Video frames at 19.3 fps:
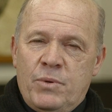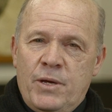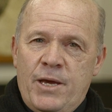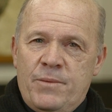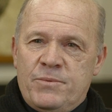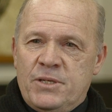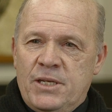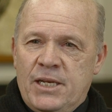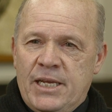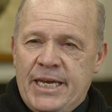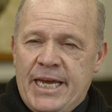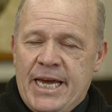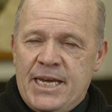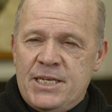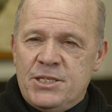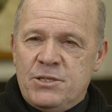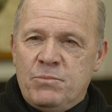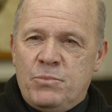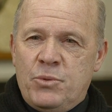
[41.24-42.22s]
perhaps a
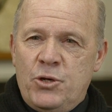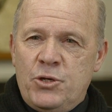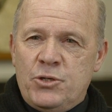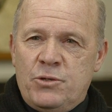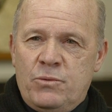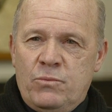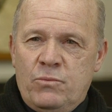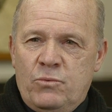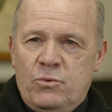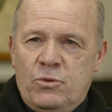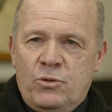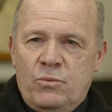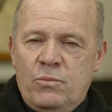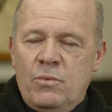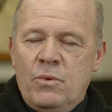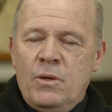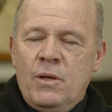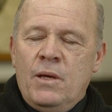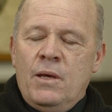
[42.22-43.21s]
liaison person.
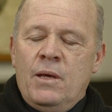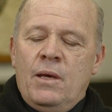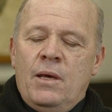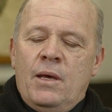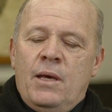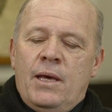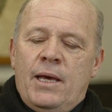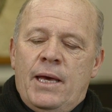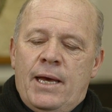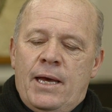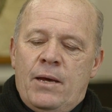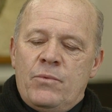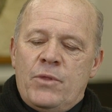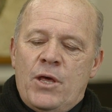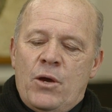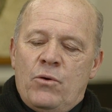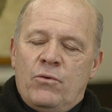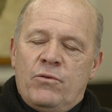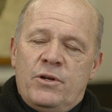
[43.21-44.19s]
Um,
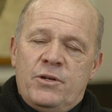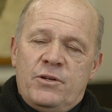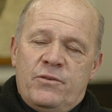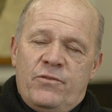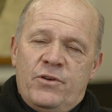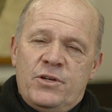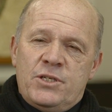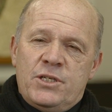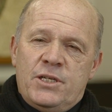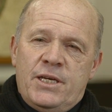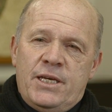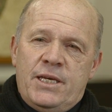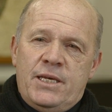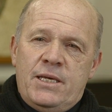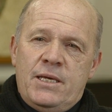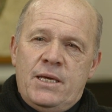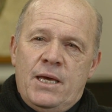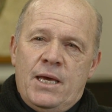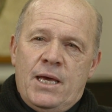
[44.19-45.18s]
they will
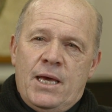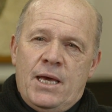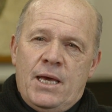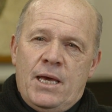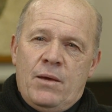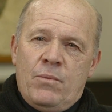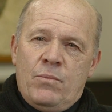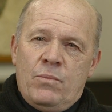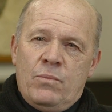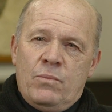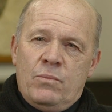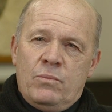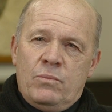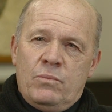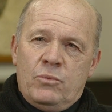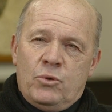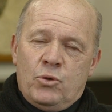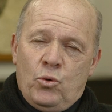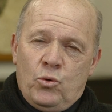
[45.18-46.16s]
individually um,
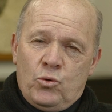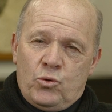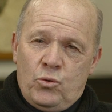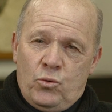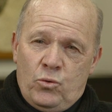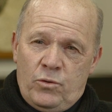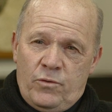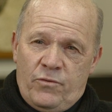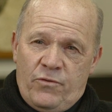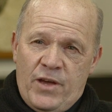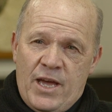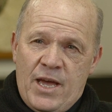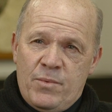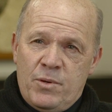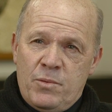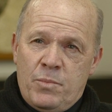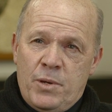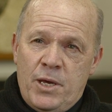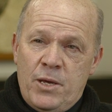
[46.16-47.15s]
talk to all the
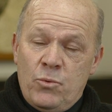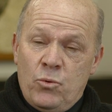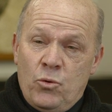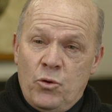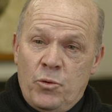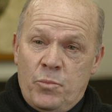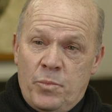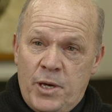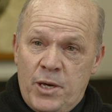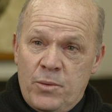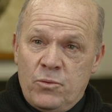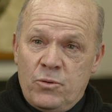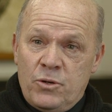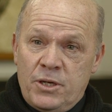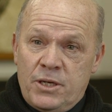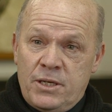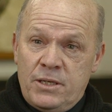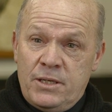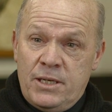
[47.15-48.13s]
farming people, all the people that
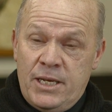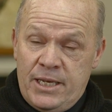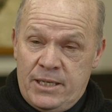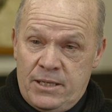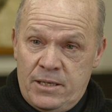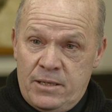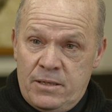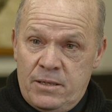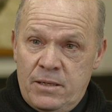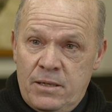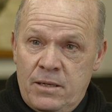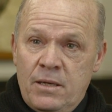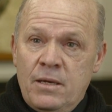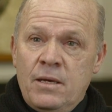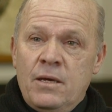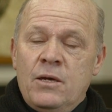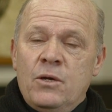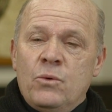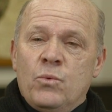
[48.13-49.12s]
are connected
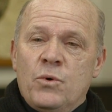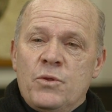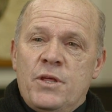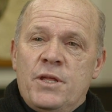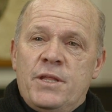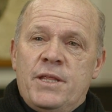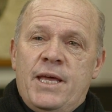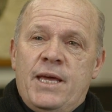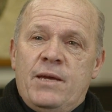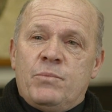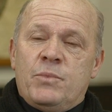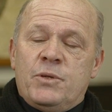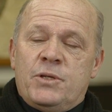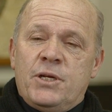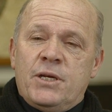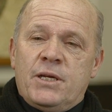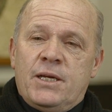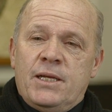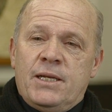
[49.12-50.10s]
within that
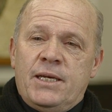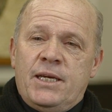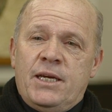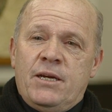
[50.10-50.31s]
particular